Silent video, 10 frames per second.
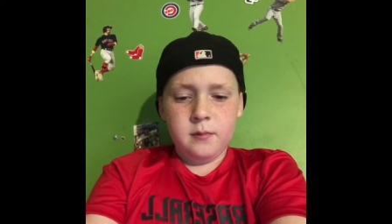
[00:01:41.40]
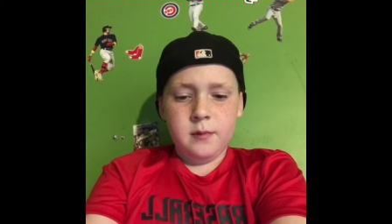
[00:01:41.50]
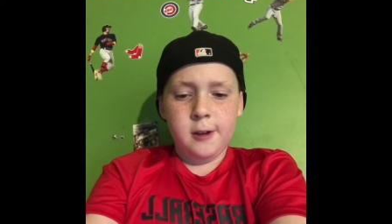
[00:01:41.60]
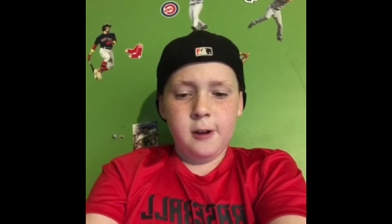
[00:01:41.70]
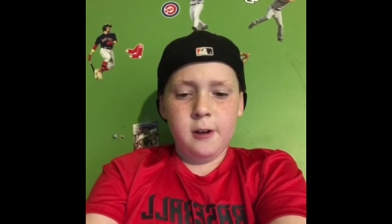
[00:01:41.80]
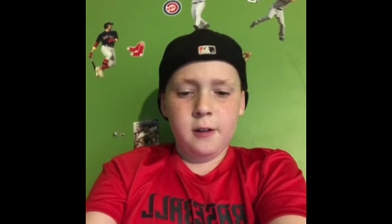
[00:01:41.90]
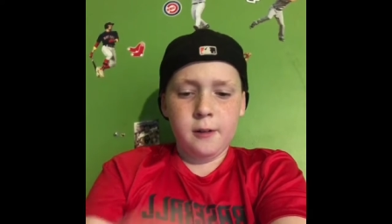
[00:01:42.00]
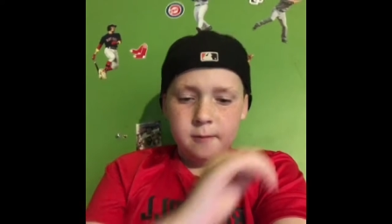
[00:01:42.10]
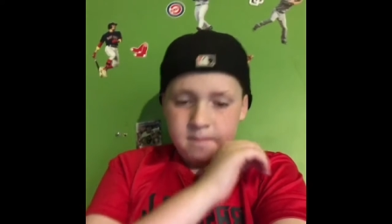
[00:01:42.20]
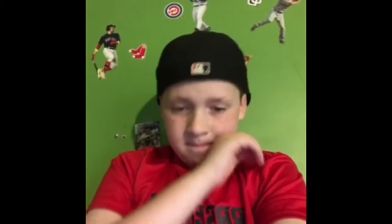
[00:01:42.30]
The
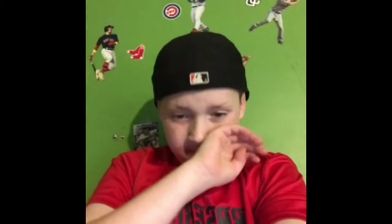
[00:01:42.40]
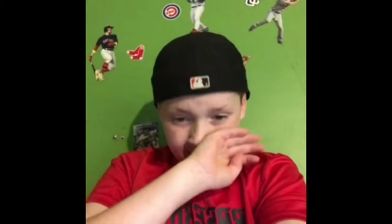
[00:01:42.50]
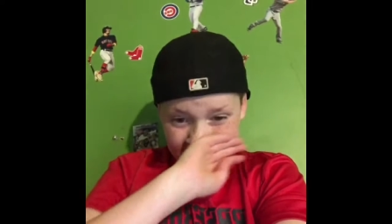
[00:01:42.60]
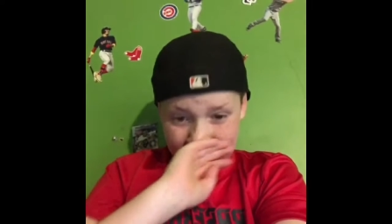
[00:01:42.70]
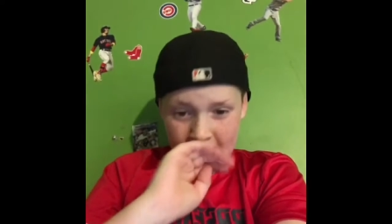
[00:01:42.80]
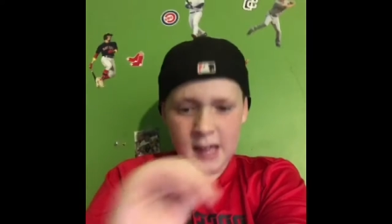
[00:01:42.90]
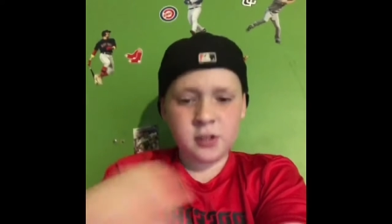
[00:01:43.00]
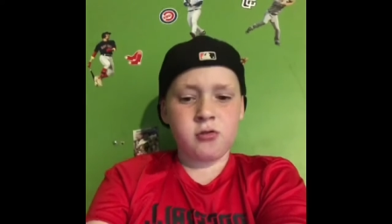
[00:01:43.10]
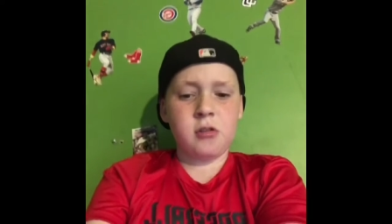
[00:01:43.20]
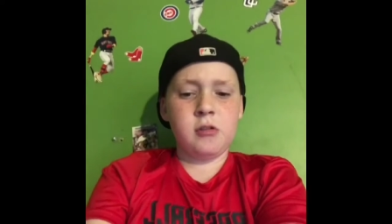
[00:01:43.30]

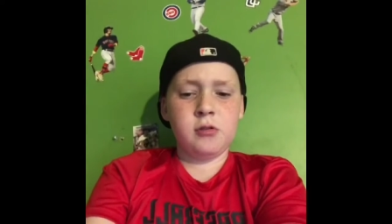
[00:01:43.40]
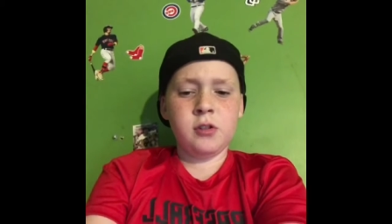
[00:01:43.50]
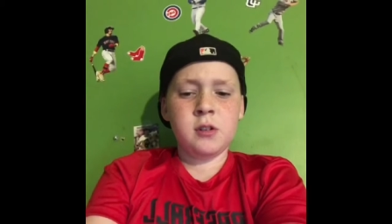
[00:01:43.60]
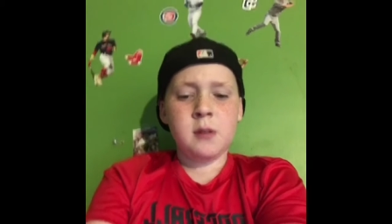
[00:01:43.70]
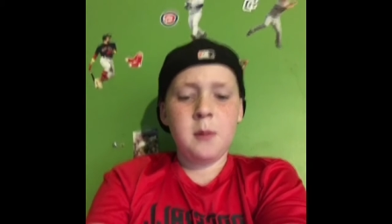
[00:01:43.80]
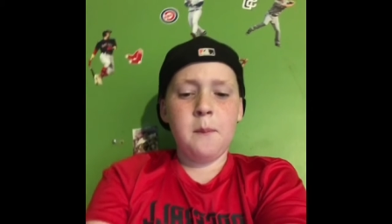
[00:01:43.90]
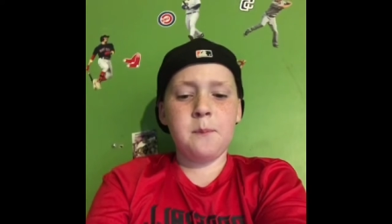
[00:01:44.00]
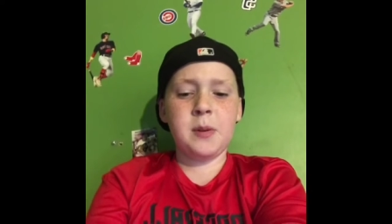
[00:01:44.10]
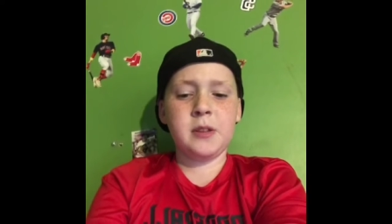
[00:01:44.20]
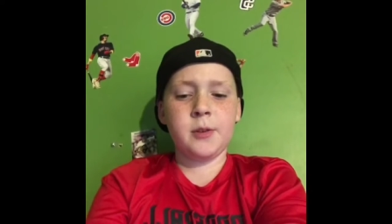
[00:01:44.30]
Astros
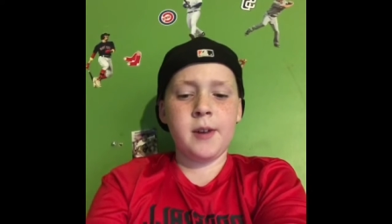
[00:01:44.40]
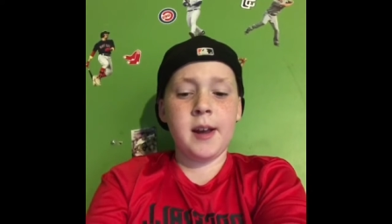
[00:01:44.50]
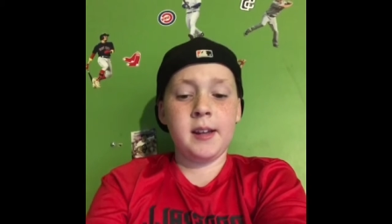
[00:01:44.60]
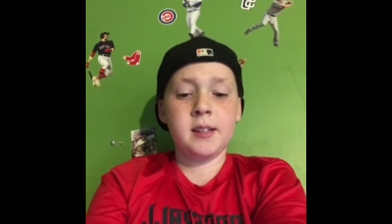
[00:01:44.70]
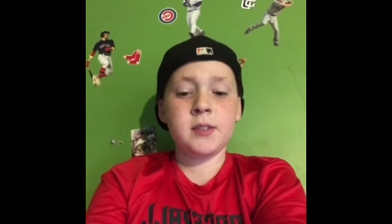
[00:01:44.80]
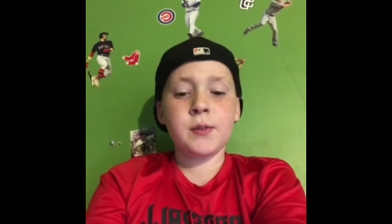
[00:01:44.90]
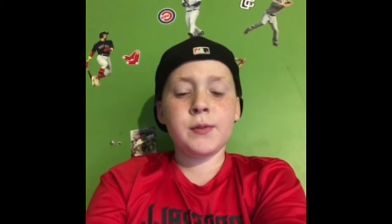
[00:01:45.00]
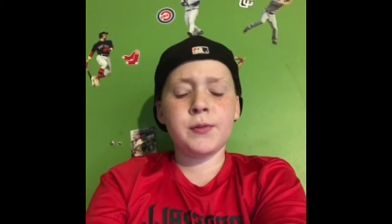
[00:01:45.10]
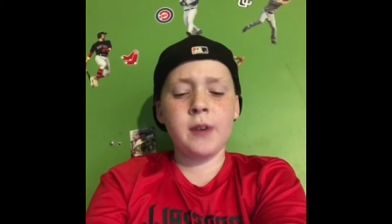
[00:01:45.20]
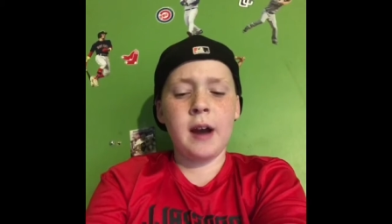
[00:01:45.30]
beat the Rays
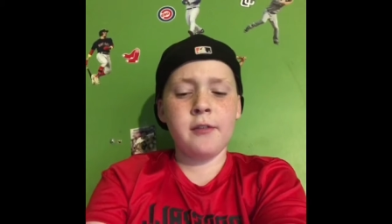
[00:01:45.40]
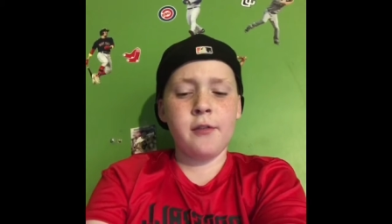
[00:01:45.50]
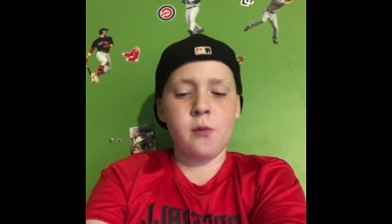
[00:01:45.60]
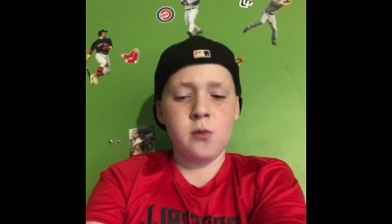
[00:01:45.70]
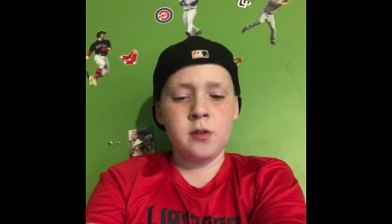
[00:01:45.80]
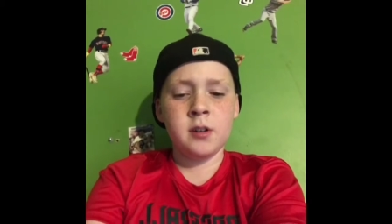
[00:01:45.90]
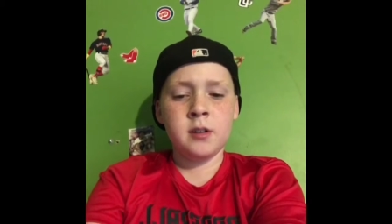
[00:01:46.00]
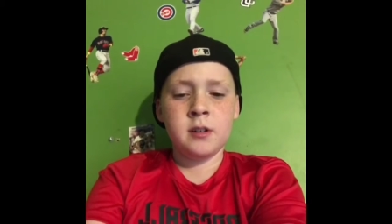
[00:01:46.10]
5 4.